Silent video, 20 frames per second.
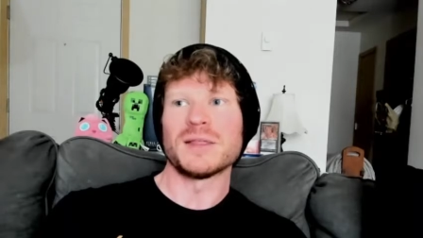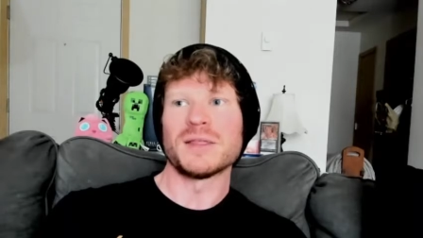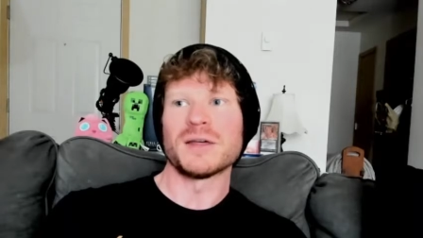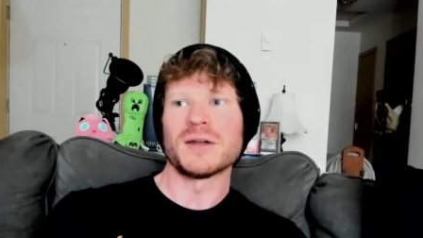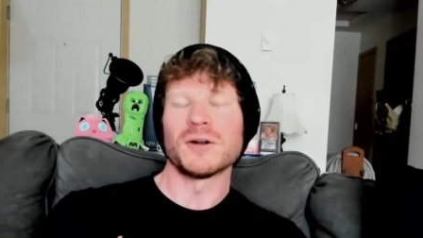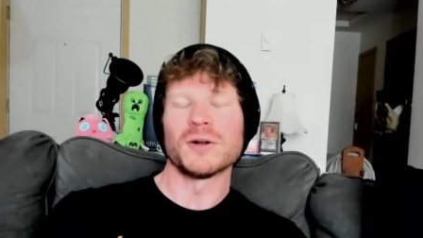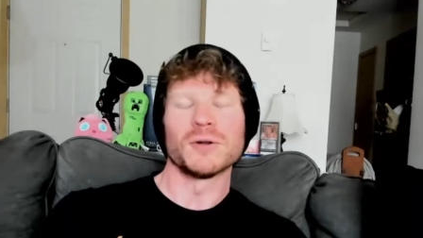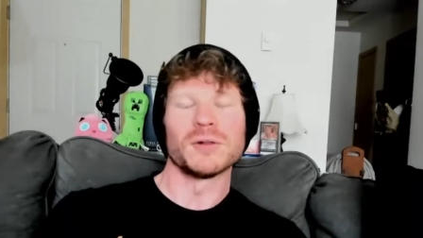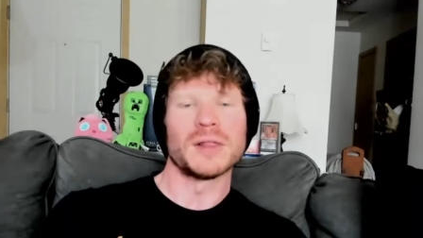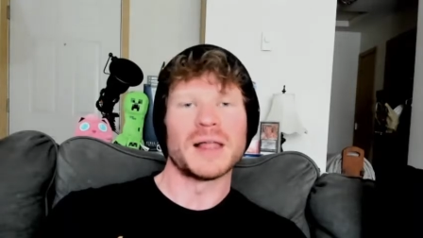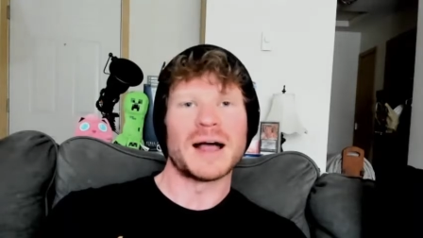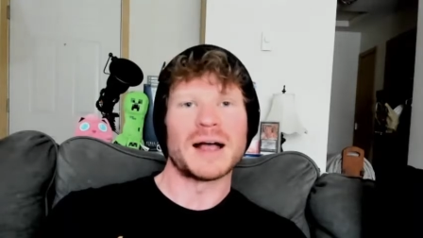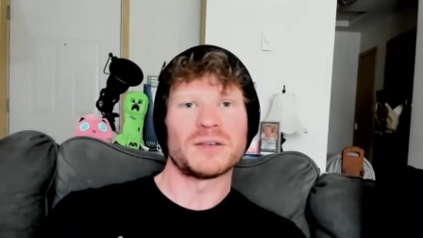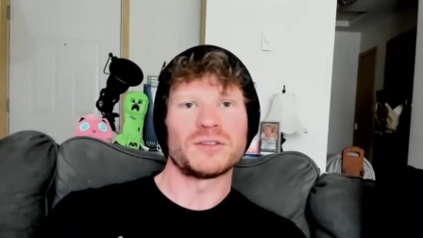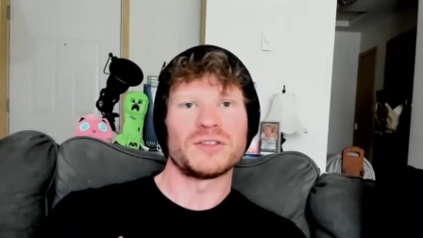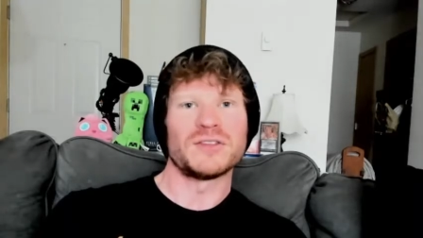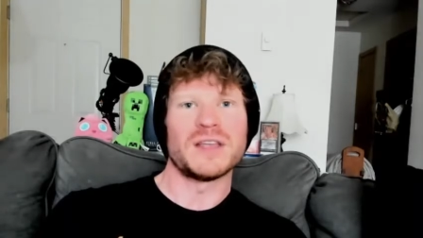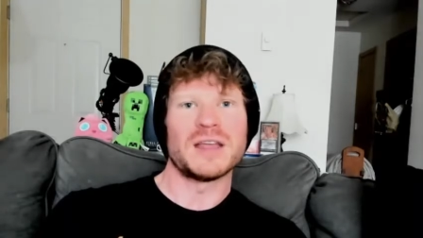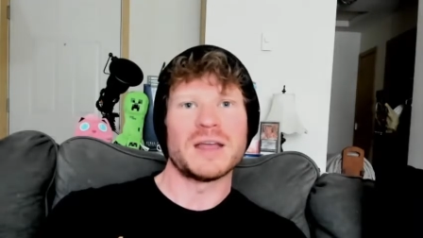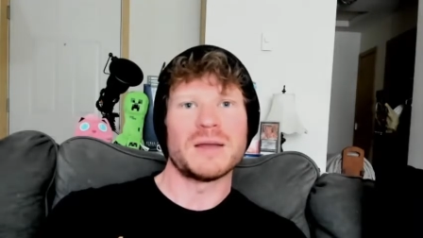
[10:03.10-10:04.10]
that her
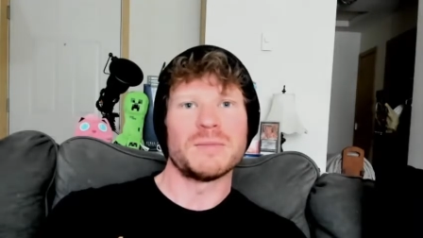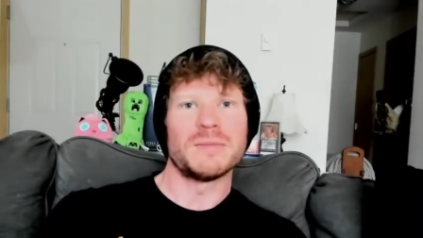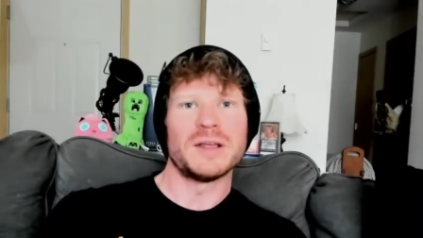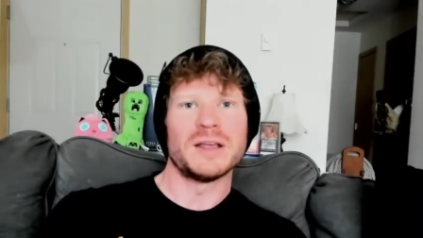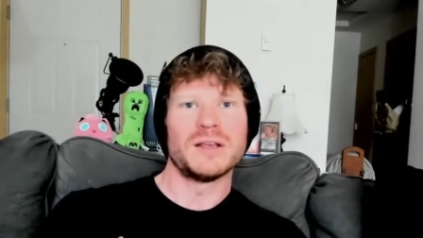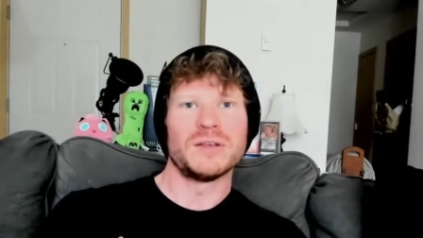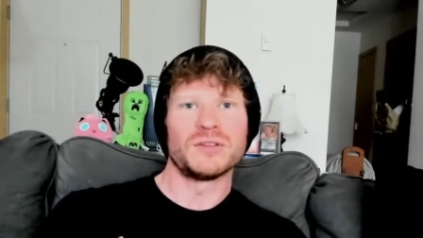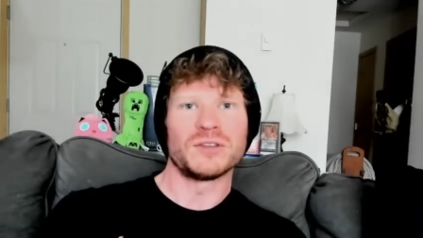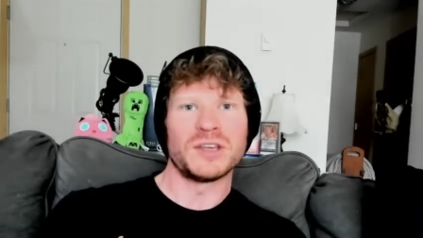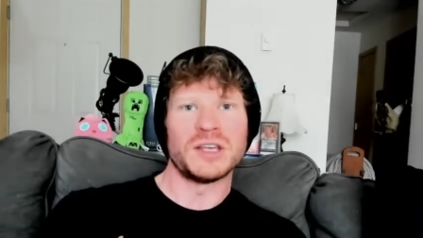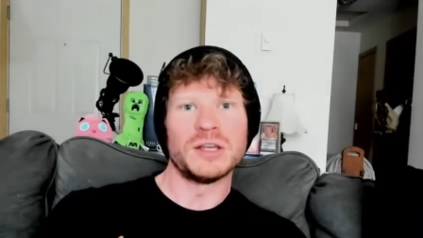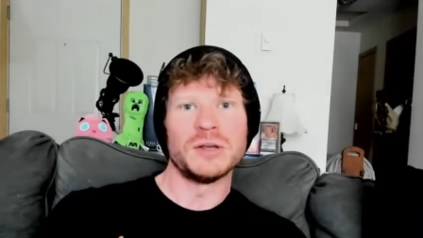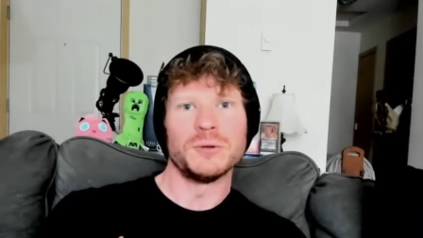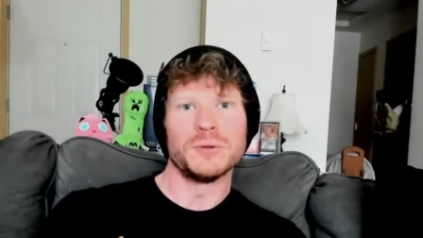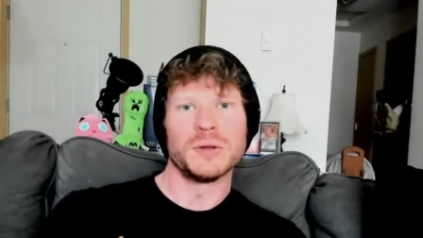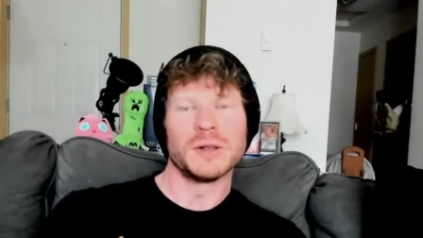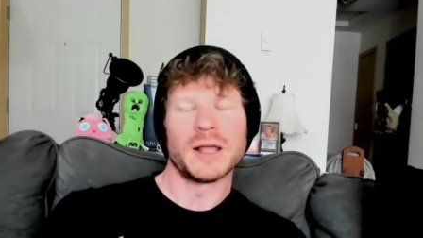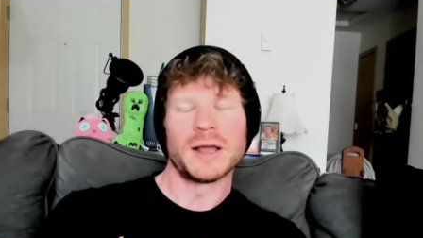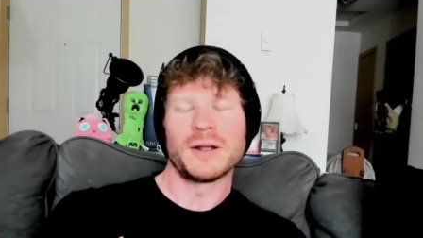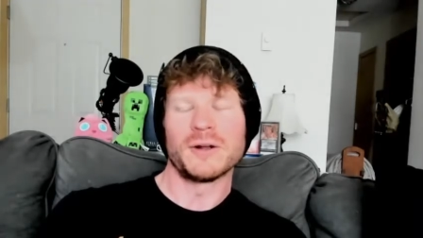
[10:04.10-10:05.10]
last name is
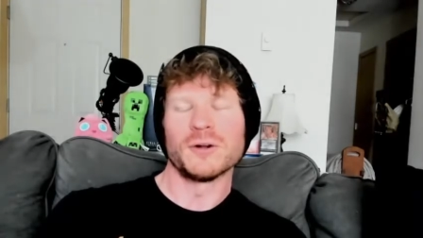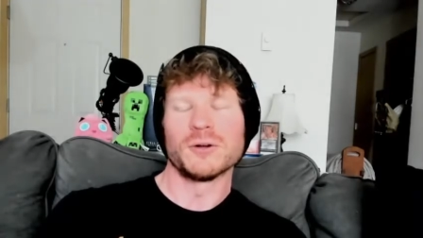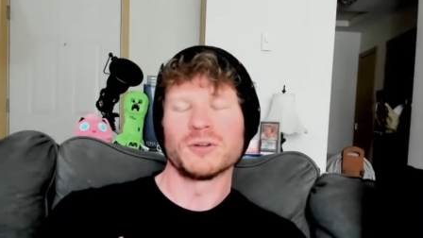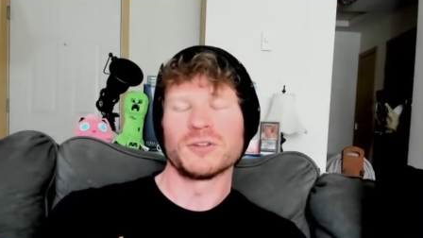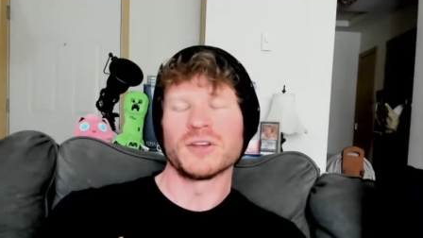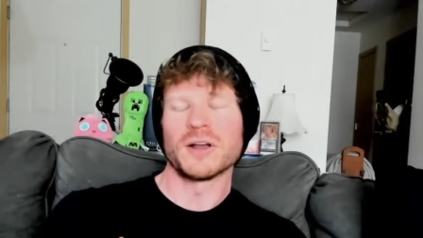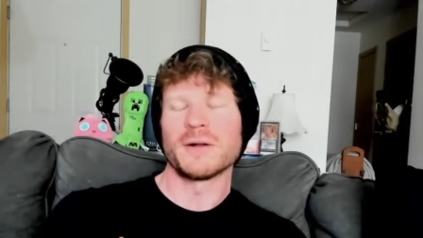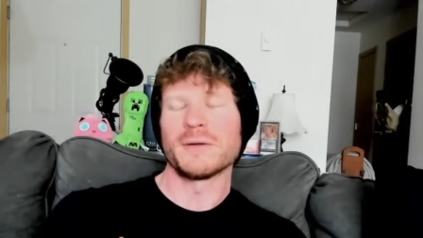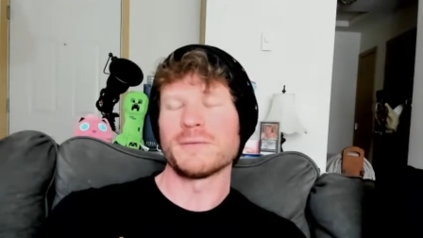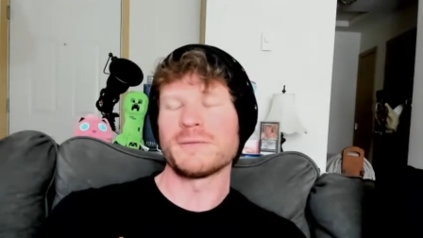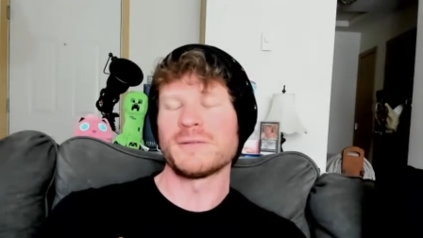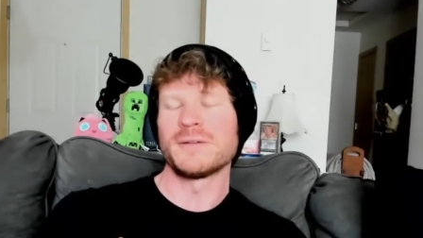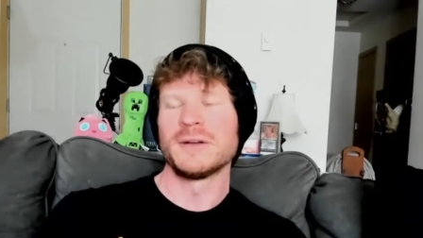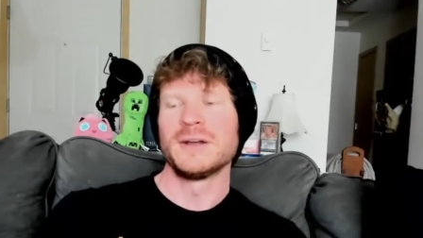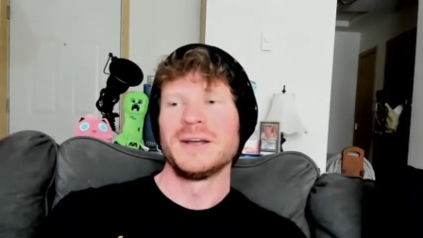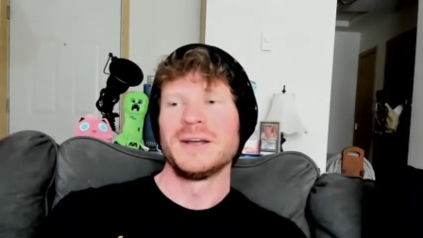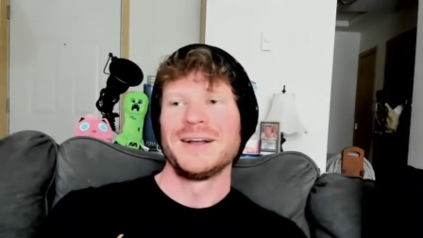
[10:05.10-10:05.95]
cute like herself.